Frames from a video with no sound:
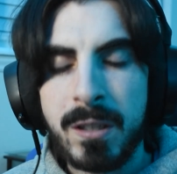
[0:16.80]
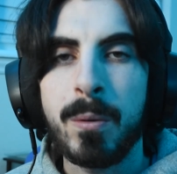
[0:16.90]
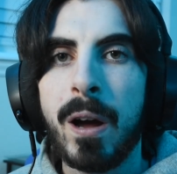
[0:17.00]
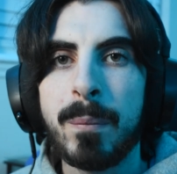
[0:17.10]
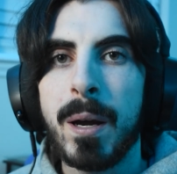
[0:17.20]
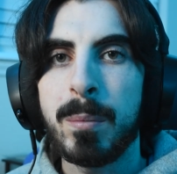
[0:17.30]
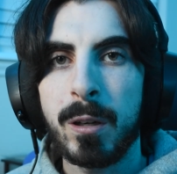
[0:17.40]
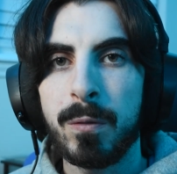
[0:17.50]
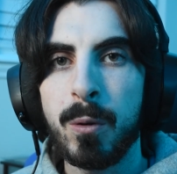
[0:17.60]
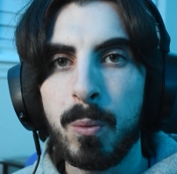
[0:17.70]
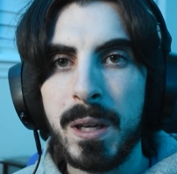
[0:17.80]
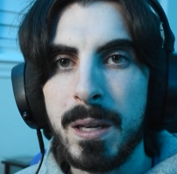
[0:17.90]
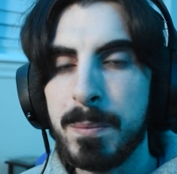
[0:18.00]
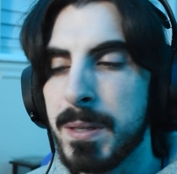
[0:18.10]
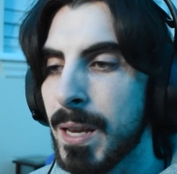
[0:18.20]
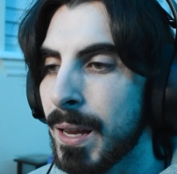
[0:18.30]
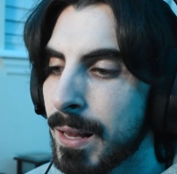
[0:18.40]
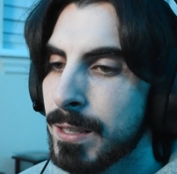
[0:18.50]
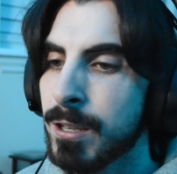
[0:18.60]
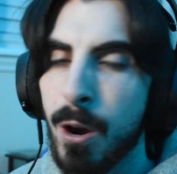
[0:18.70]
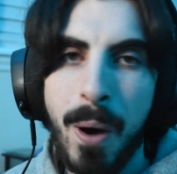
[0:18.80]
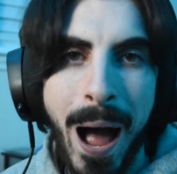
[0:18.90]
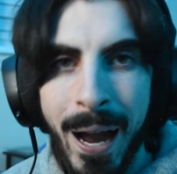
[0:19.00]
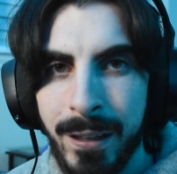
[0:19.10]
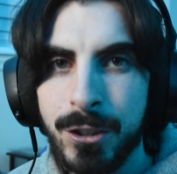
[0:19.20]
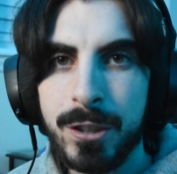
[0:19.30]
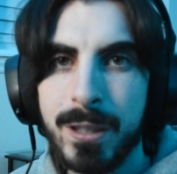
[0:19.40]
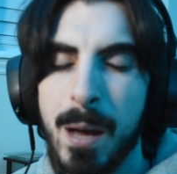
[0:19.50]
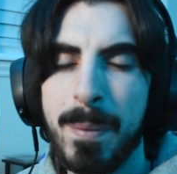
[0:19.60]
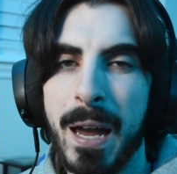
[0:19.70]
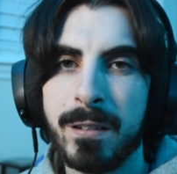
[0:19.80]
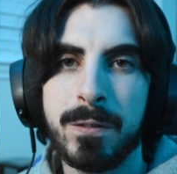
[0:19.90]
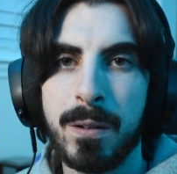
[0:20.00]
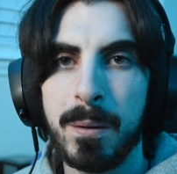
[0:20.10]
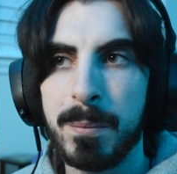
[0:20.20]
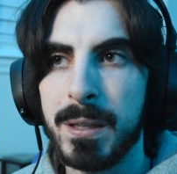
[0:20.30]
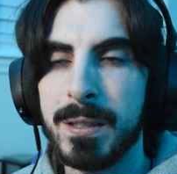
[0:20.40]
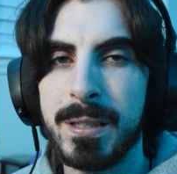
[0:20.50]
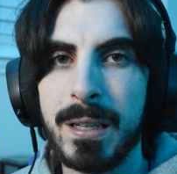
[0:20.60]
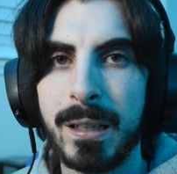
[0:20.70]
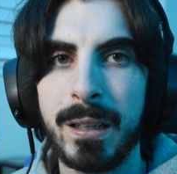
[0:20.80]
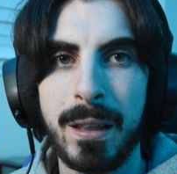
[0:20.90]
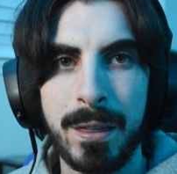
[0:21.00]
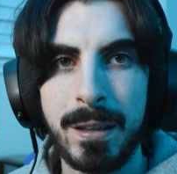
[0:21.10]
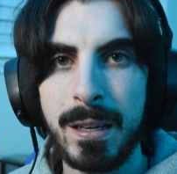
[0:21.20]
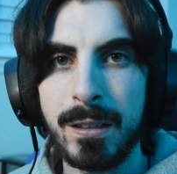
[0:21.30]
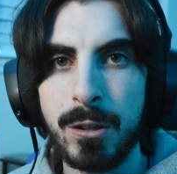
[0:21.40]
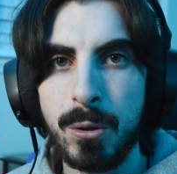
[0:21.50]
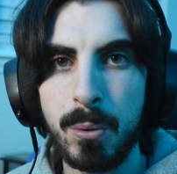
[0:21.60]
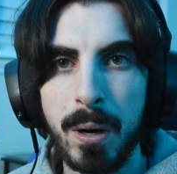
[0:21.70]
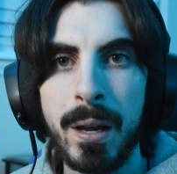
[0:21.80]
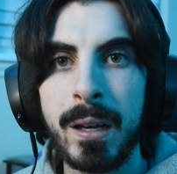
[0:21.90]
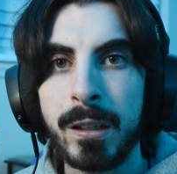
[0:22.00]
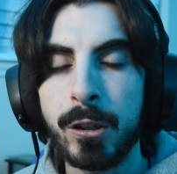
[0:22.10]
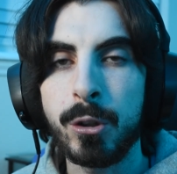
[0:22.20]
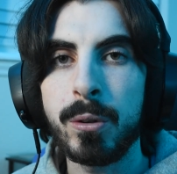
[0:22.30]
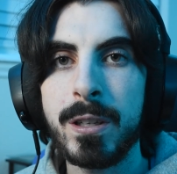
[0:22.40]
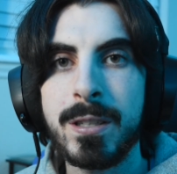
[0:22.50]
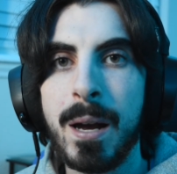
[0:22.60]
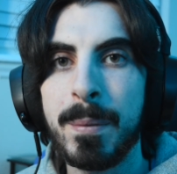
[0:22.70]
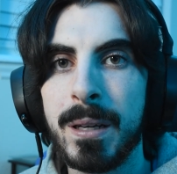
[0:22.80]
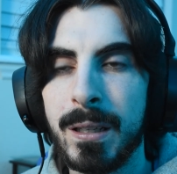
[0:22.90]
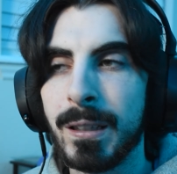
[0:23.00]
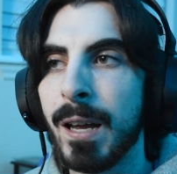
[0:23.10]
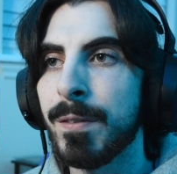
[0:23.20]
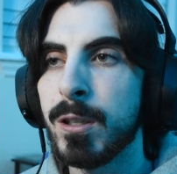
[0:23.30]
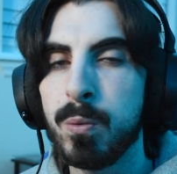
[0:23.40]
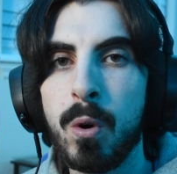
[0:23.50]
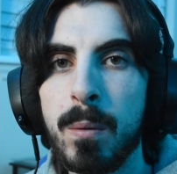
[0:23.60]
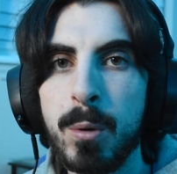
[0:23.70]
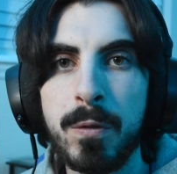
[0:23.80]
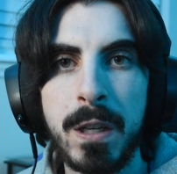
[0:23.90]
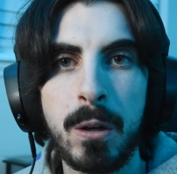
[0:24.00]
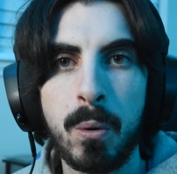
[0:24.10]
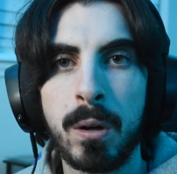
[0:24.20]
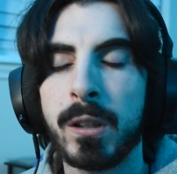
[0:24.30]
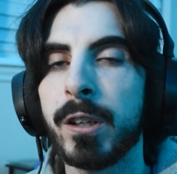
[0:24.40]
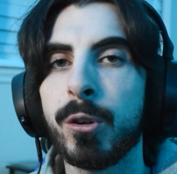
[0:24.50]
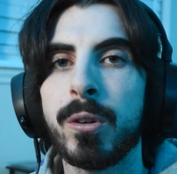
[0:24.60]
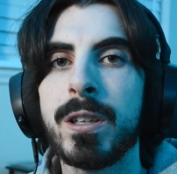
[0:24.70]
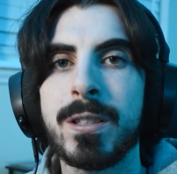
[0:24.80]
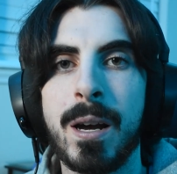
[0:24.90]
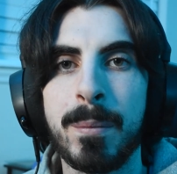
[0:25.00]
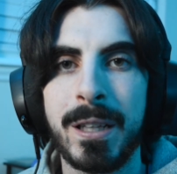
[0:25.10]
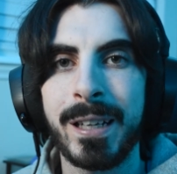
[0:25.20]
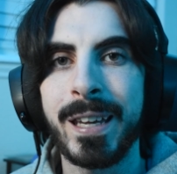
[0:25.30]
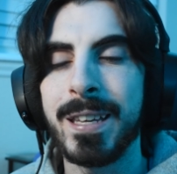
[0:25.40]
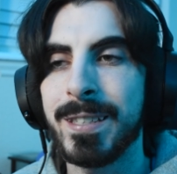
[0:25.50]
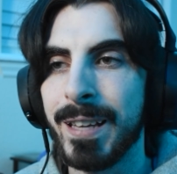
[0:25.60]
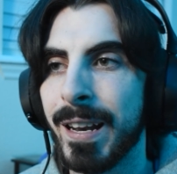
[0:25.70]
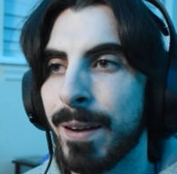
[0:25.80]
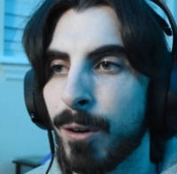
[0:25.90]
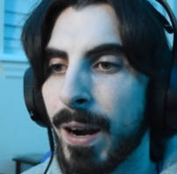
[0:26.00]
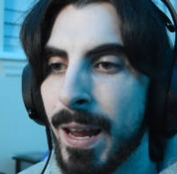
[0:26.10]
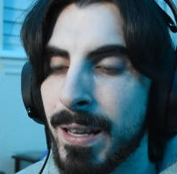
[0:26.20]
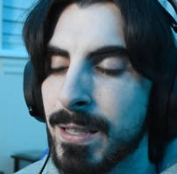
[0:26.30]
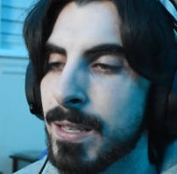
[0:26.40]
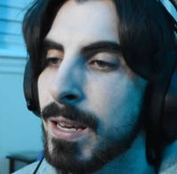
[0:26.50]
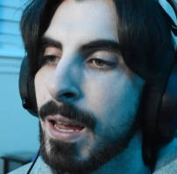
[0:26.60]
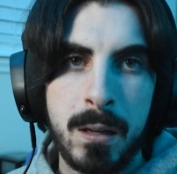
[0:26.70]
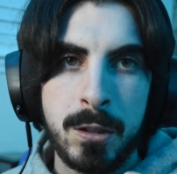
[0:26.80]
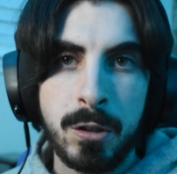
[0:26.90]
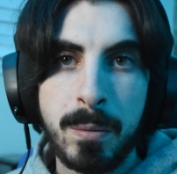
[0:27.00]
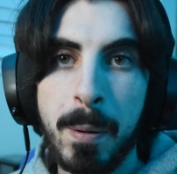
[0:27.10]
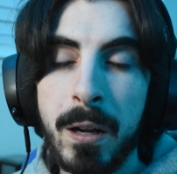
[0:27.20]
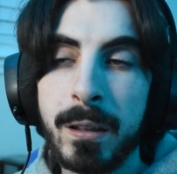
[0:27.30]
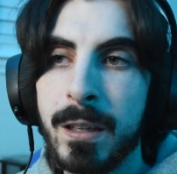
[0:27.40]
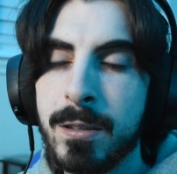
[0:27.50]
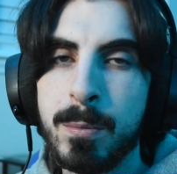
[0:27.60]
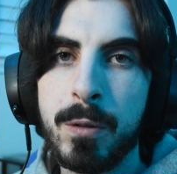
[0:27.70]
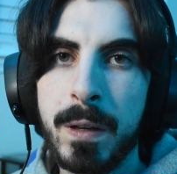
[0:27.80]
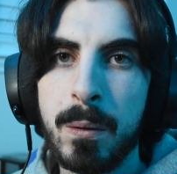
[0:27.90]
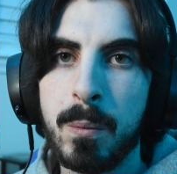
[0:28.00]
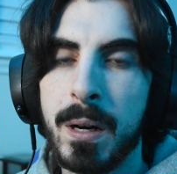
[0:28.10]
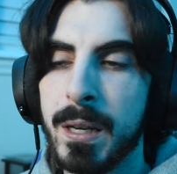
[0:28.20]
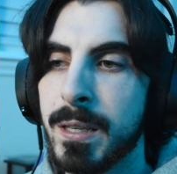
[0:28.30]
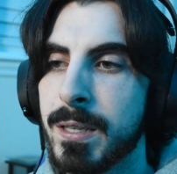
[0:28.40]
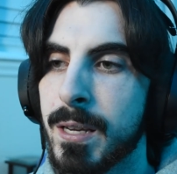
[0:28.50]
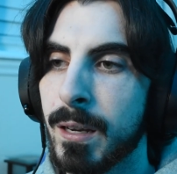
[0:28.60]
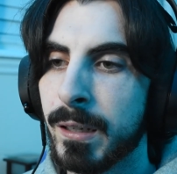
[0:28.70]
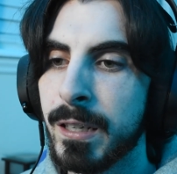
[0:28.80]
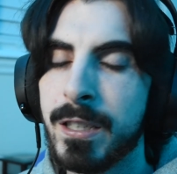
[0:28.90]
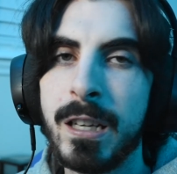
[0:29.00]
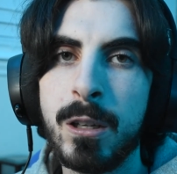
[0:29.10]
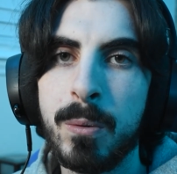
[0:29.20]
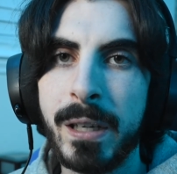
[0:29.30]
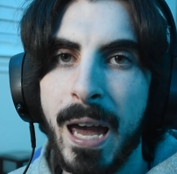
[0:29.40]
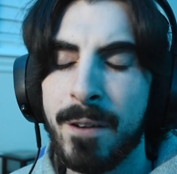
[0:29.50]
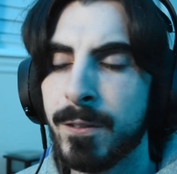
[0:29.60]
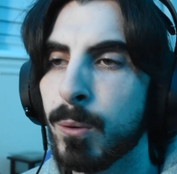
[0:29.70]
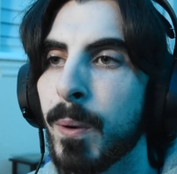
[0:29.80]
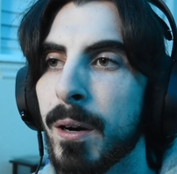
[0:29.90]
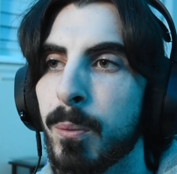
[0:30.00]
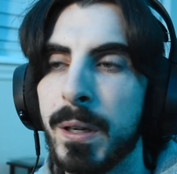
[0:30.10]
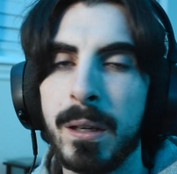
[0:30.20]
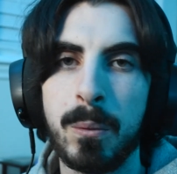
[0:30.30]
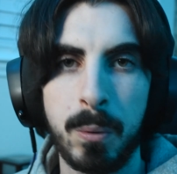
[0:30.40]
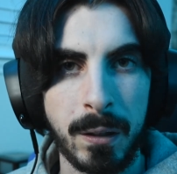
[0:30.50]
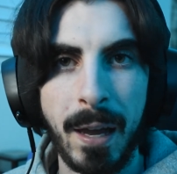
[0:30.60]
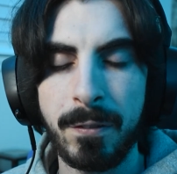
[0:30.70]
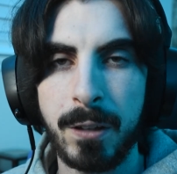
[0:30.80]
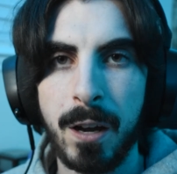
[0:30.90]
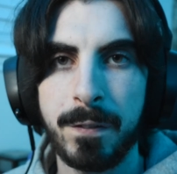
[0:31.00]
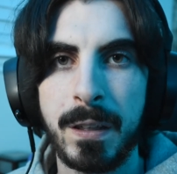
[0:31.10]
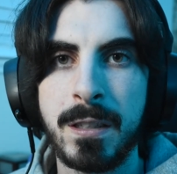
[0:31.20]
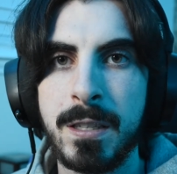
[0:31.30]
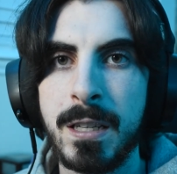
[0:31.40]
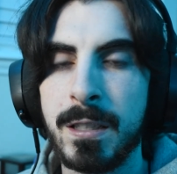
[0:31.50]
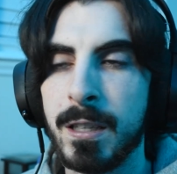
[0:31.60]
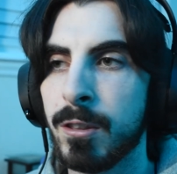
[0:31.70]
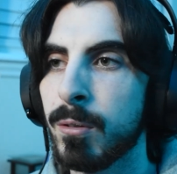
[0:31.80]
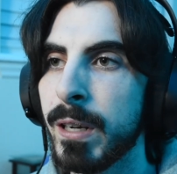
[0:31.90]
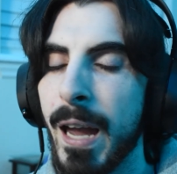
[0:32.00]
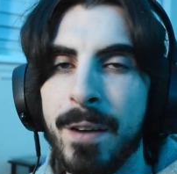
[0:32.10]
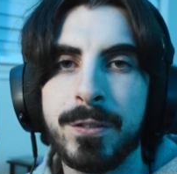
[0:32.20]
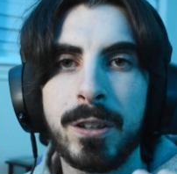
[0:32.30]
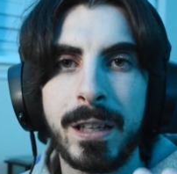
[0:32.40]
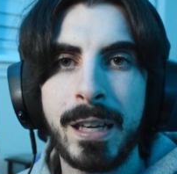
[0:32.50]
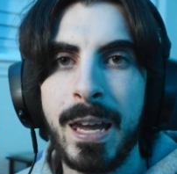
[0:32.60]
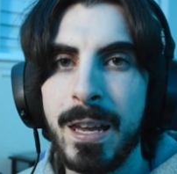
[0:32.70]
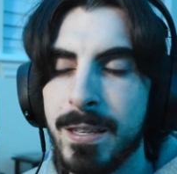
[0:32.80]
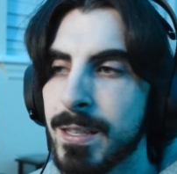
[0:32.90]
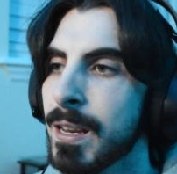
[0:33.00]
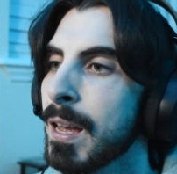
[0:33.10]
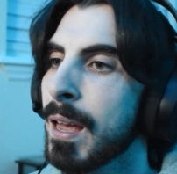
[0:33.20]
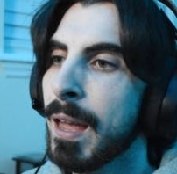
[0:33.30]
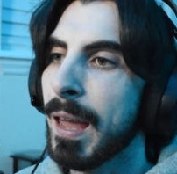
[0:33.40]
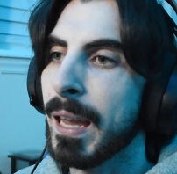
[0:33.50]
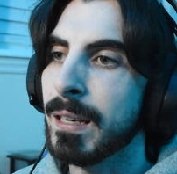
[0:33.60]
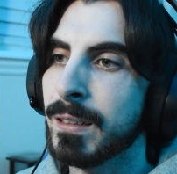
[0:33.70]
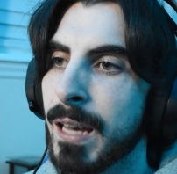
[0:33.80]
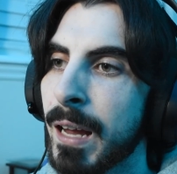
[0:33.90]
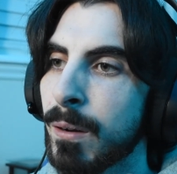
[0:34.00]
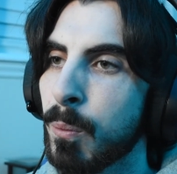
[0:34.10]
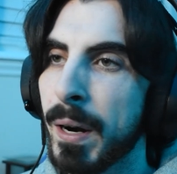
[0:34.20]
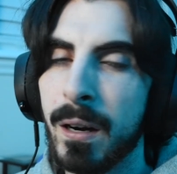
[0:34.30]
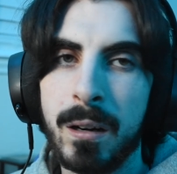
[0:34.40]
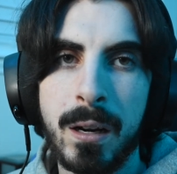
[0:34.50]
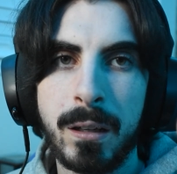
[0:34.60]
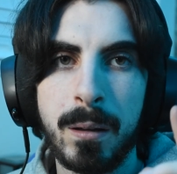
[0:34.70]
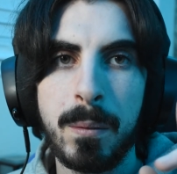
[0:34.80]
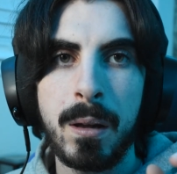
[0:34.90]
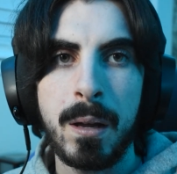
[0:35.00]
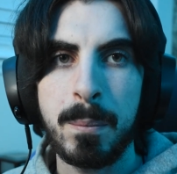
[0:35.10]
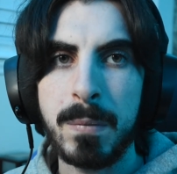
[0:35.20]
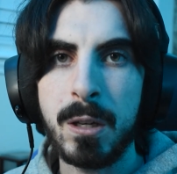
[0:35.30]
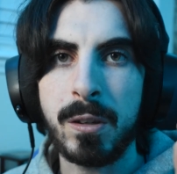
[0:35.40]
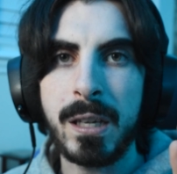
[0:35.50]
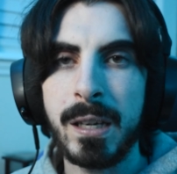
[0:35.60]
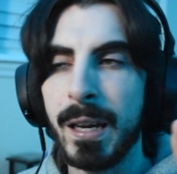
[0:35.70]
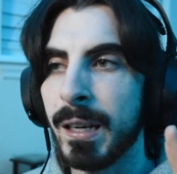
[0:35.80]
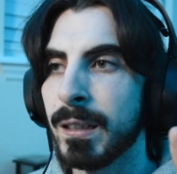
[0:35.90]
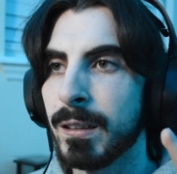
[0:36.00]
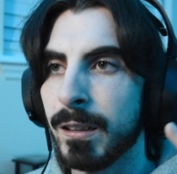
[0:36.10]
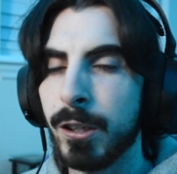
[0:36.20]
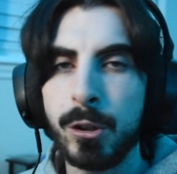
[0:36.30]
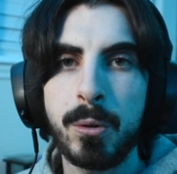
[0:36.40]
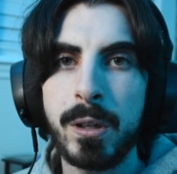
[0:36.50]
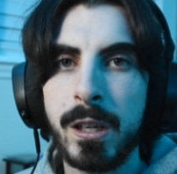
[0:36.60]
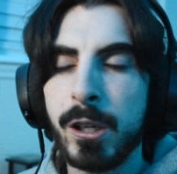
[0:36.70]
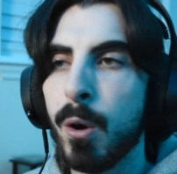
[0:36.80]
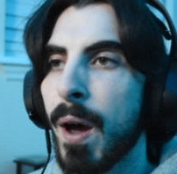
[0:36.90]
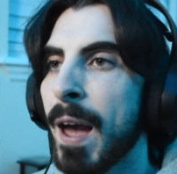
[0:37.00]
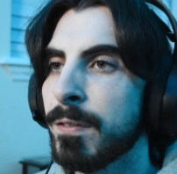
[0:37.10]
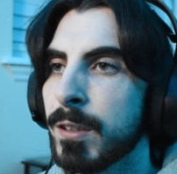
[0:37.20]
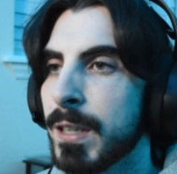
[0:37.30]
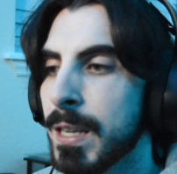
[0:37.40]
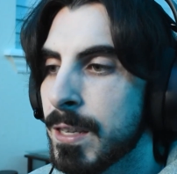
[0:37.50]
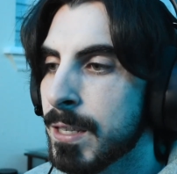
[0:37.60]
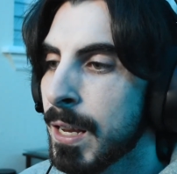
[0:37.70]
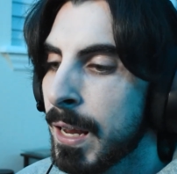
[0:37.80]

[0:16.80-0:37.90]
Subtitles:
going on, my beautiful weebs? So I just got back from seeing the new Kaguya Sama Love is War movie, or Kaguya Sama The Kiss That Never Ends. So the plot of this movie was continuing after where we were left off in season 3 after the kiss, and kind of where Miyuki and Kaguya go after this.